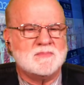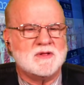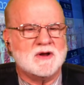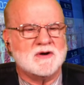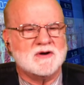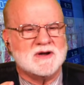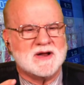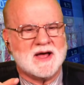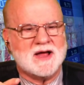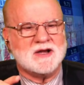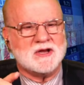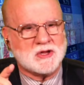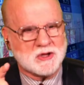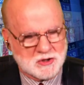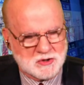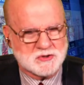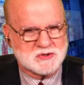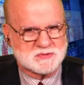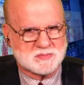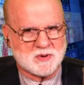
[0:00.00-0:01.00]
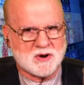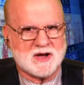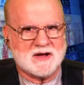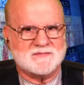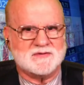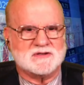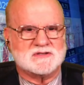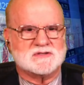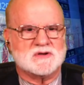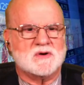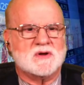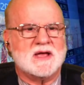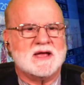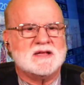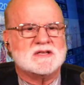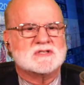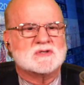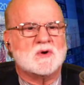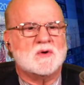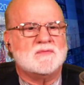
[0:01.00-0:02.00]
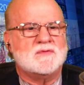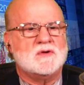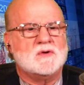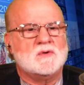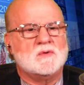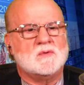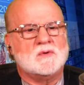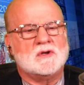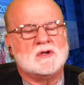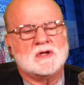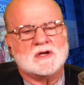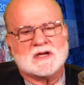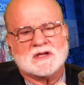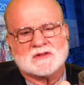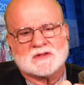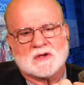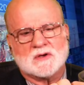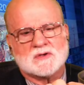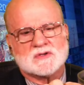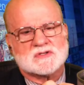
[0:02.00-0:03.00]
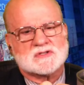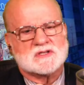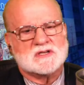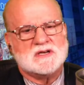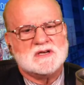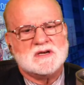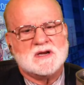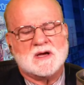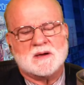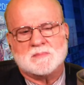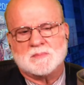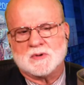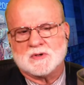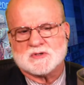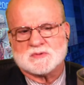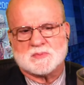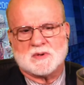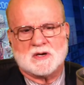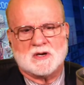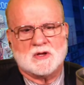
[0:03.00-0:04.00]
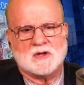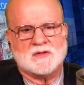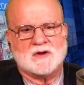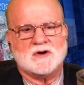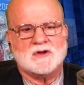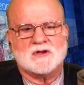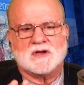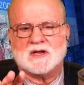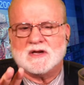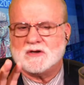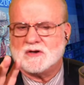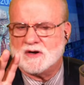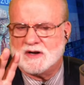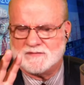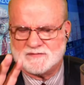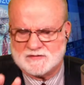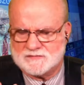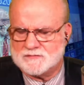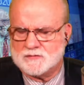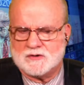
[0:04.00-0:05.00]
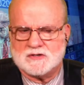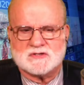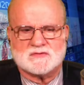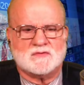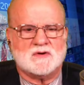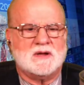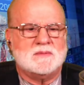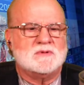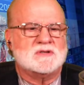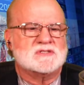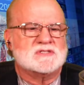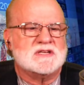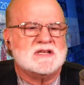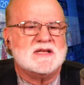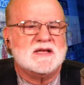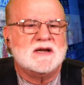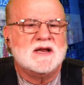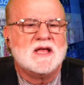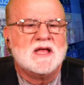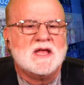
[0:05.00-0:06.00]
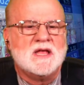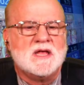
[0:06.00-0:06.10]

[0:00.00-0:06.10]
They're not huge profits, okay? So if you look at those numbers below there, again, you'll have to freeze frame to see it.